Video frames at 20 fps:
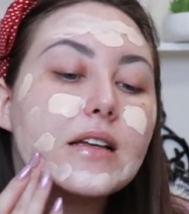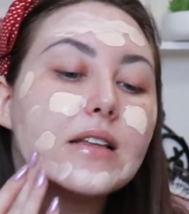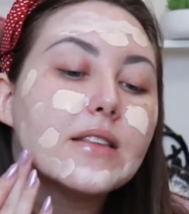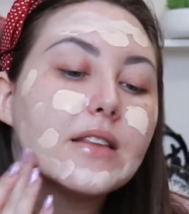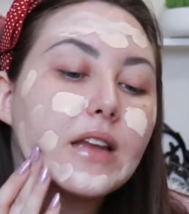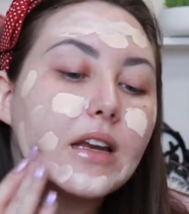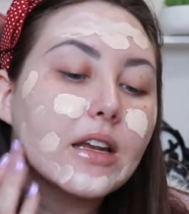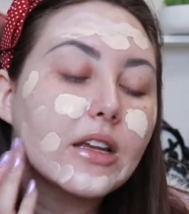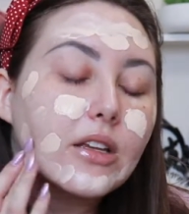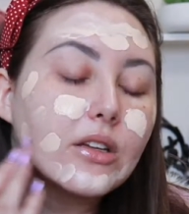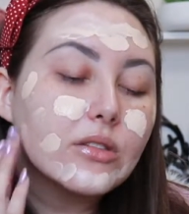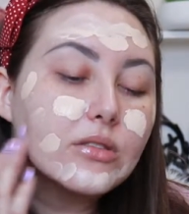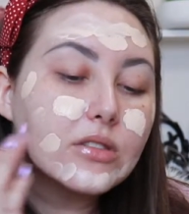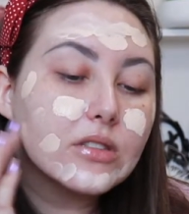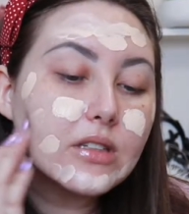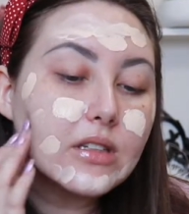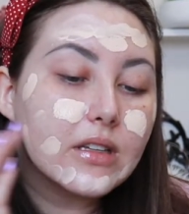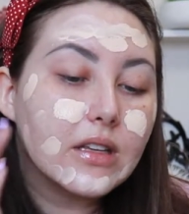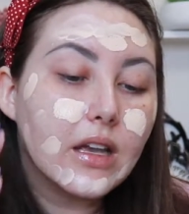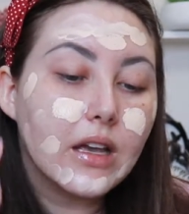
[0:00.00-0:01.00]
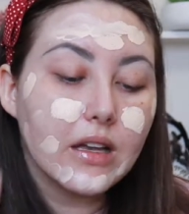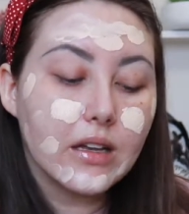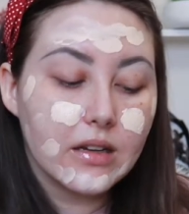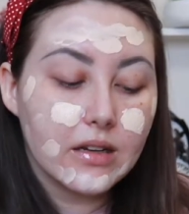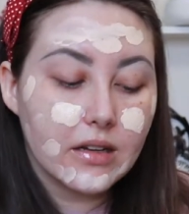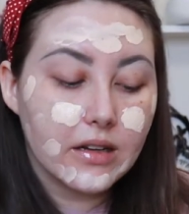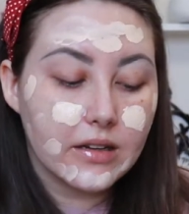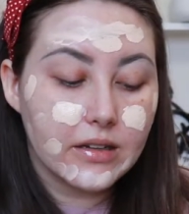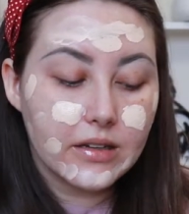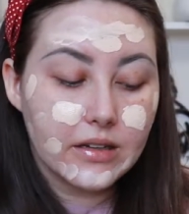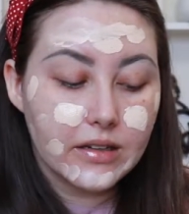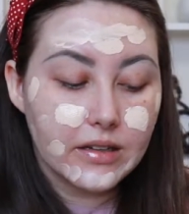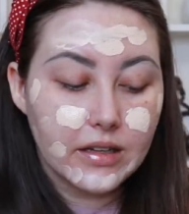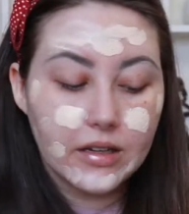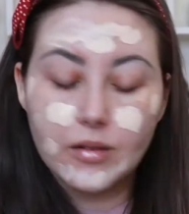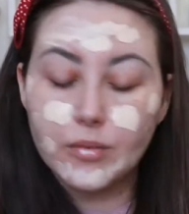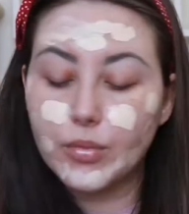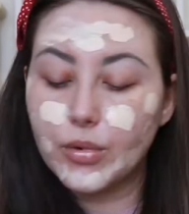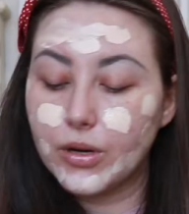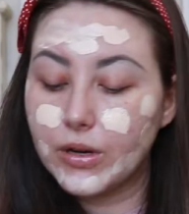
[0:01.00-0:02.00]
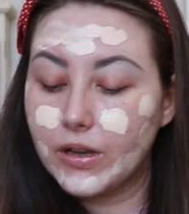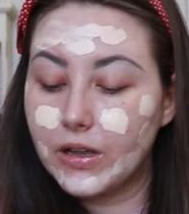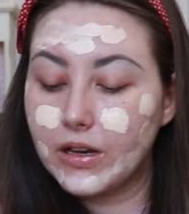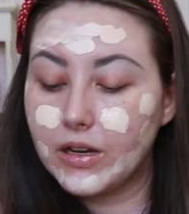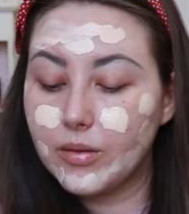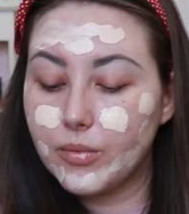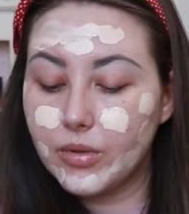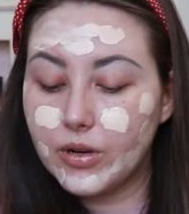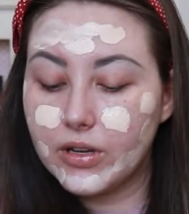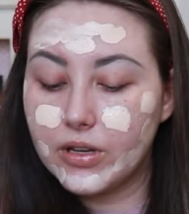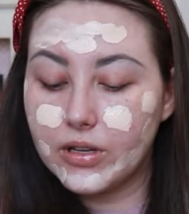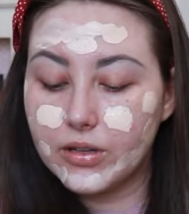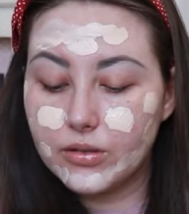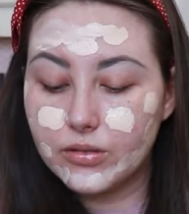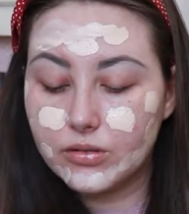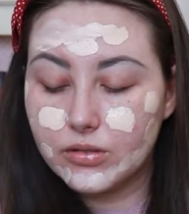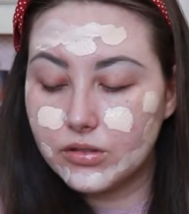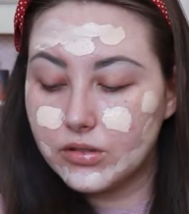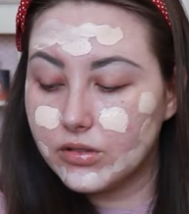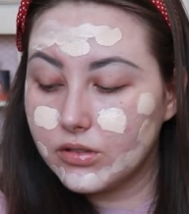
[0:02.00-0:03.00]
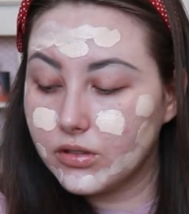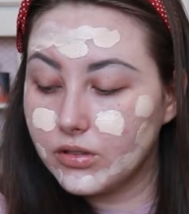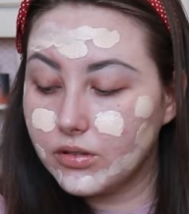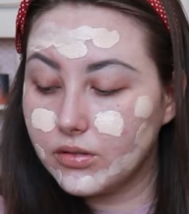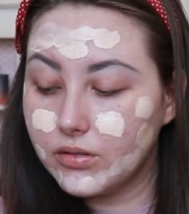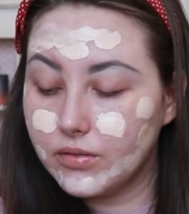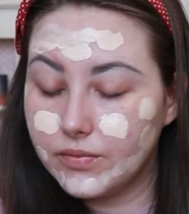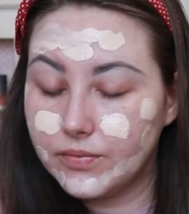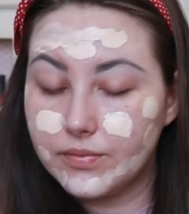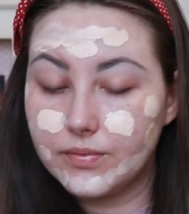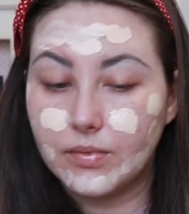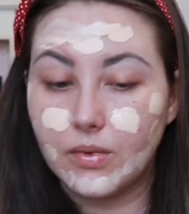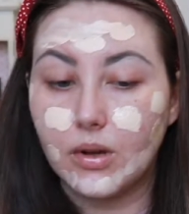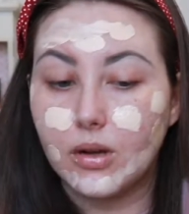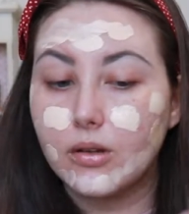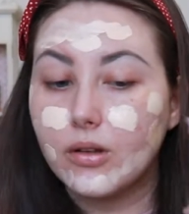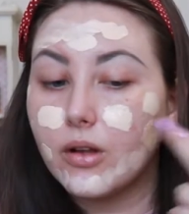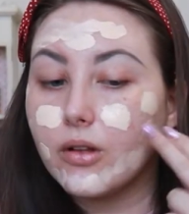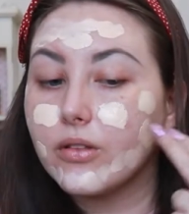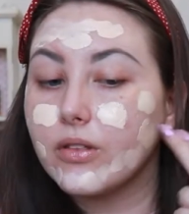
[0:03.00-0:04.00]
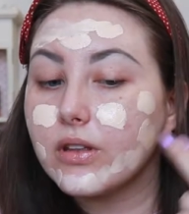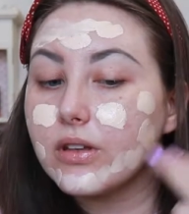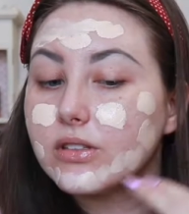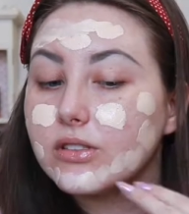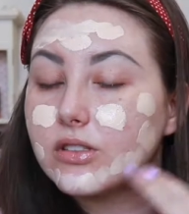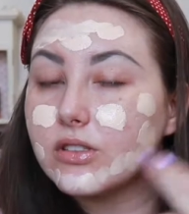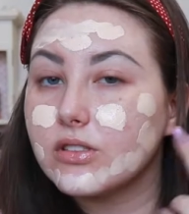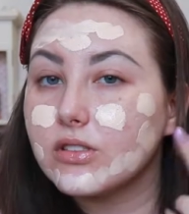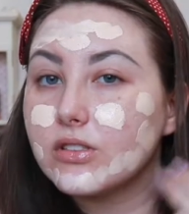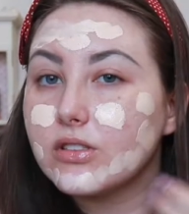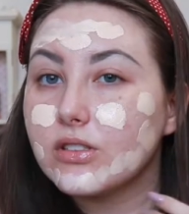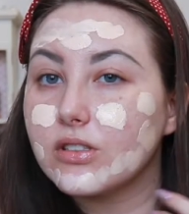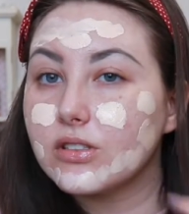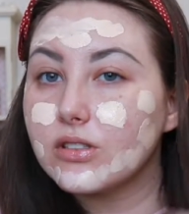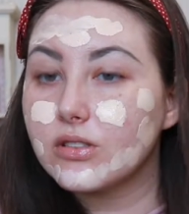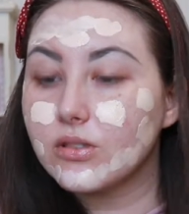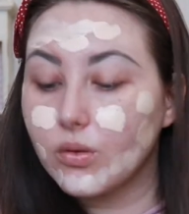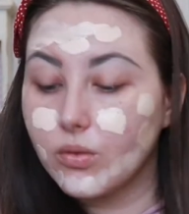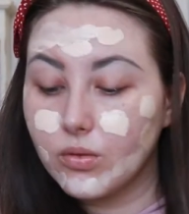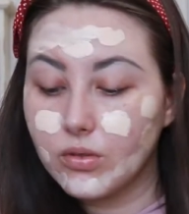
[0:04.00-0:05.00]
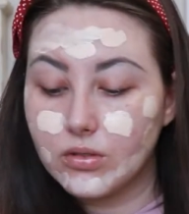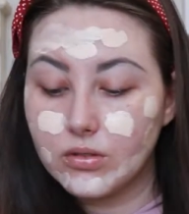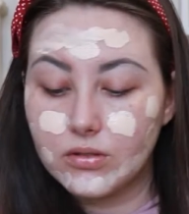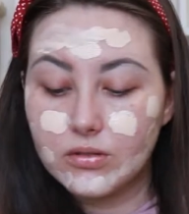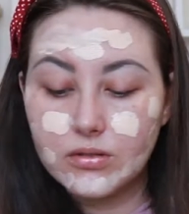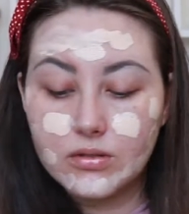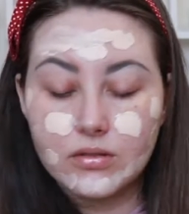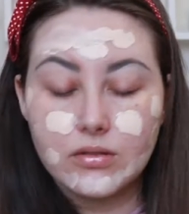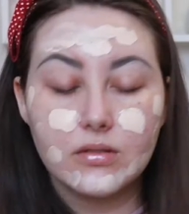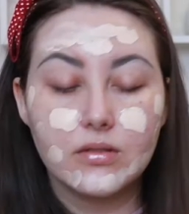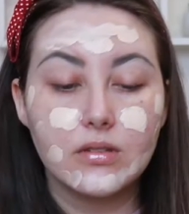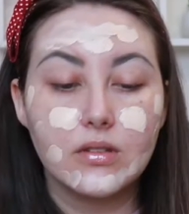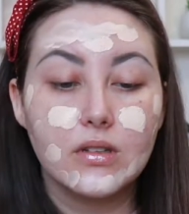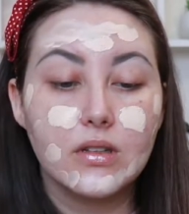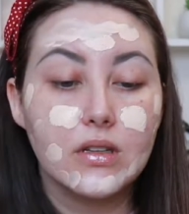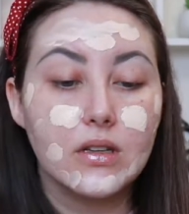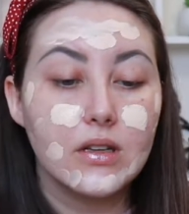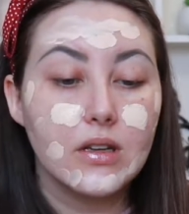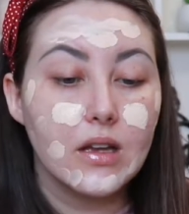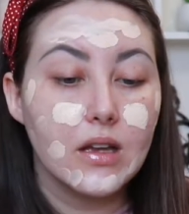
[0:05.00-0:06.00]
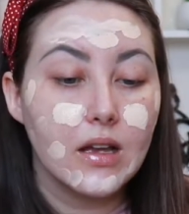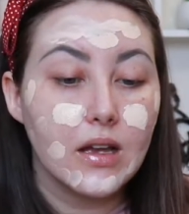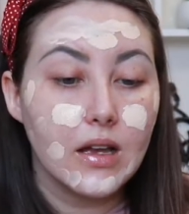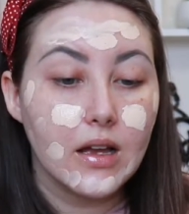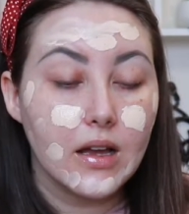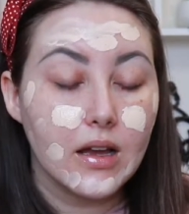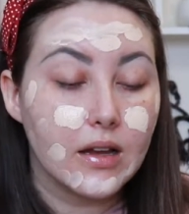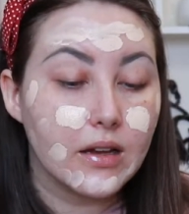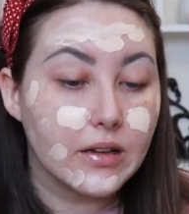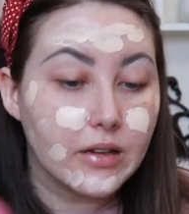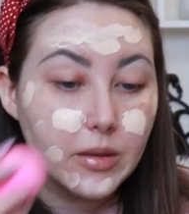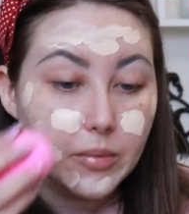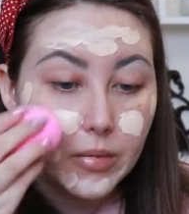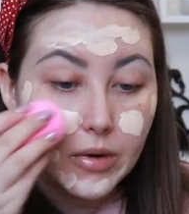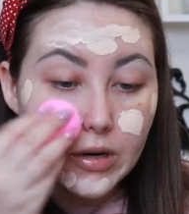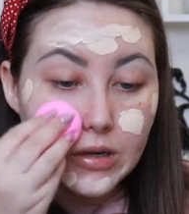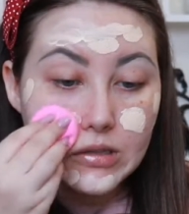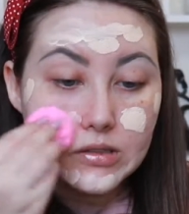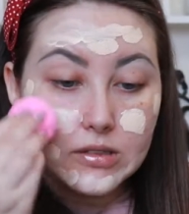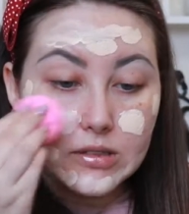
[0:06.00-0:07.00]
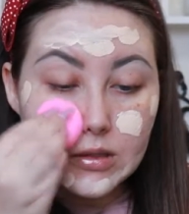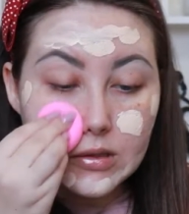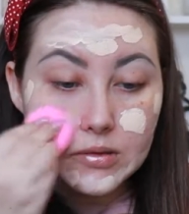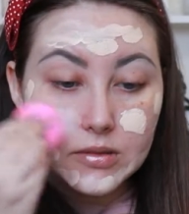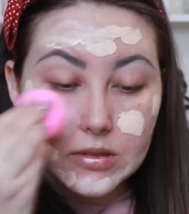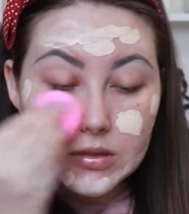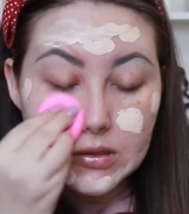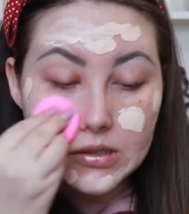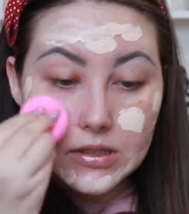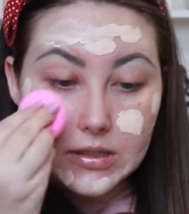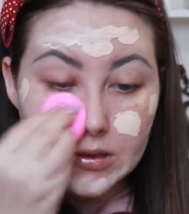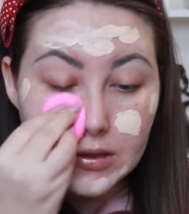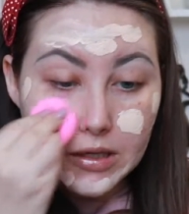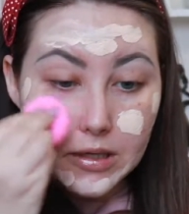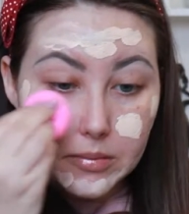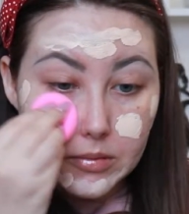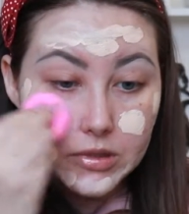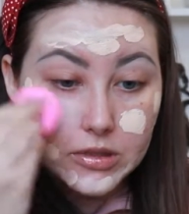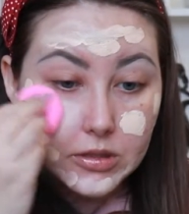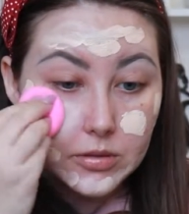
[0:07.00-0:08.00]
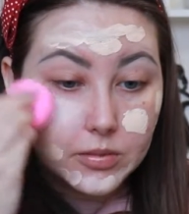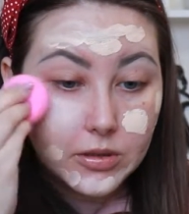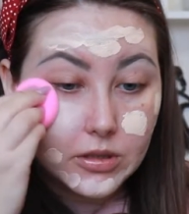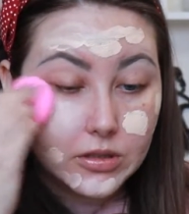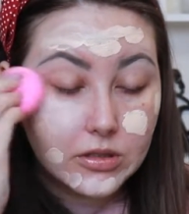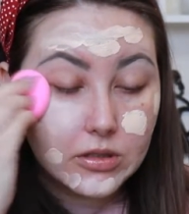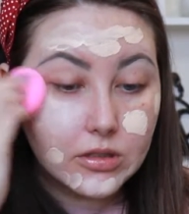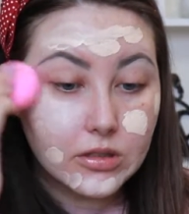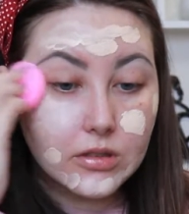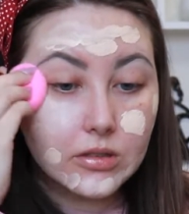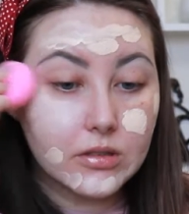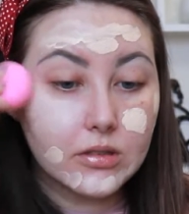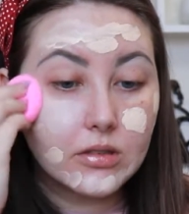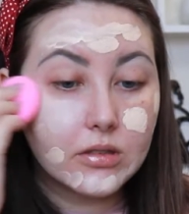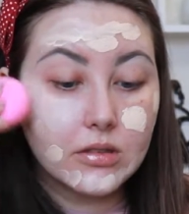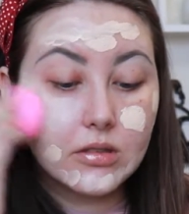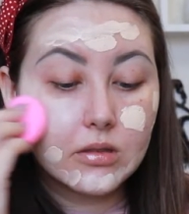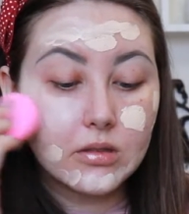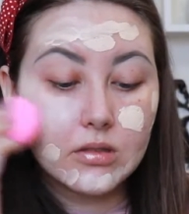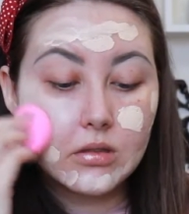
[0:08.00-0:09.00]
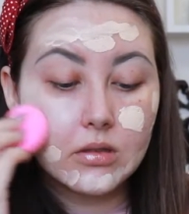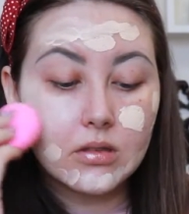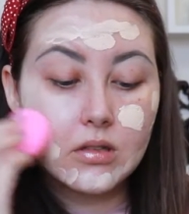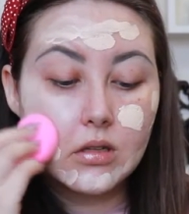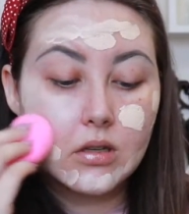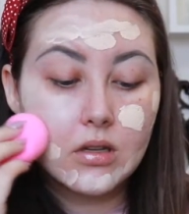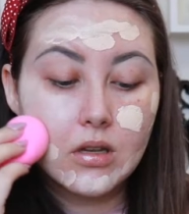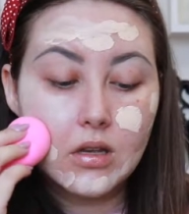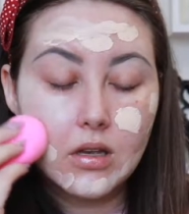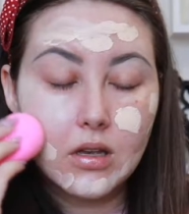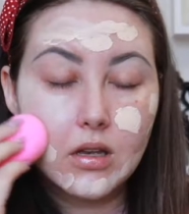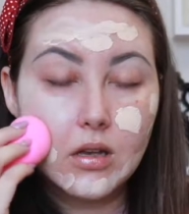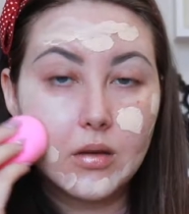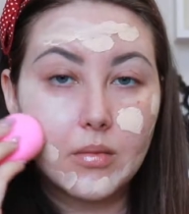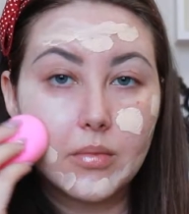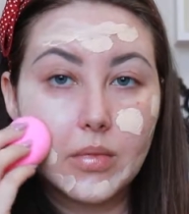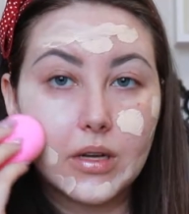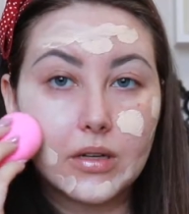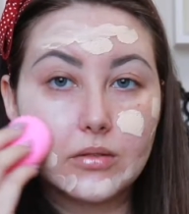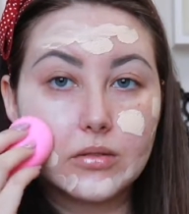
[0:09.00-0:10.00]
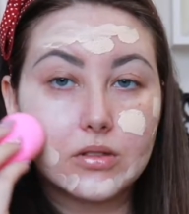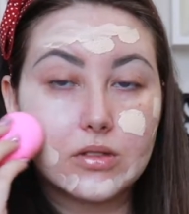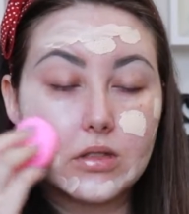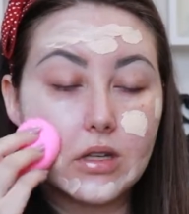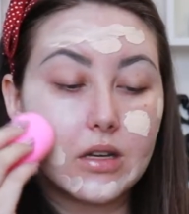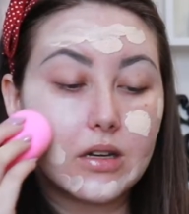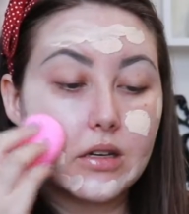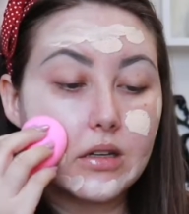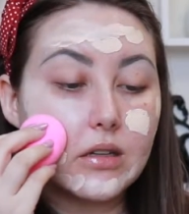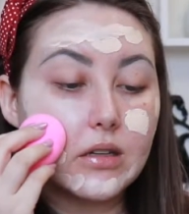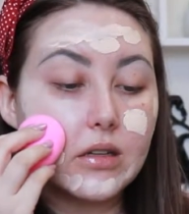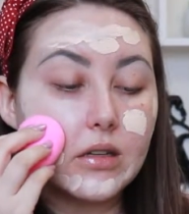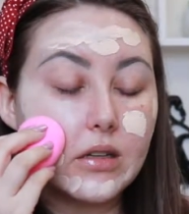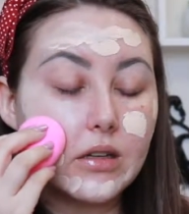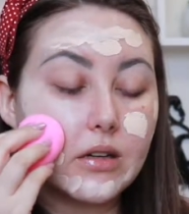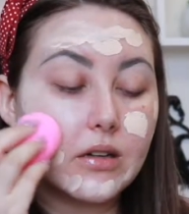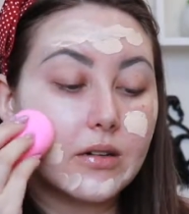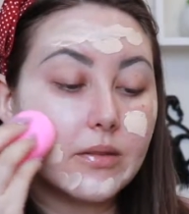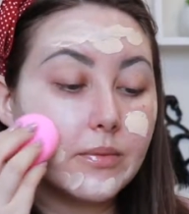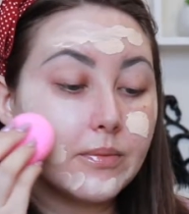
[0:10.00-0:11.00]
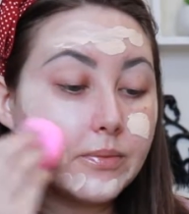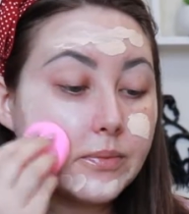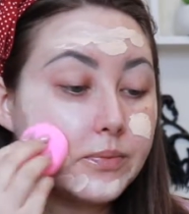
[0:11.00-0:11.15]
and then I used it again and I didn't get any breakouts, so all this is just old acne marks. And then I'm just going to take my sponge and pounce that in here.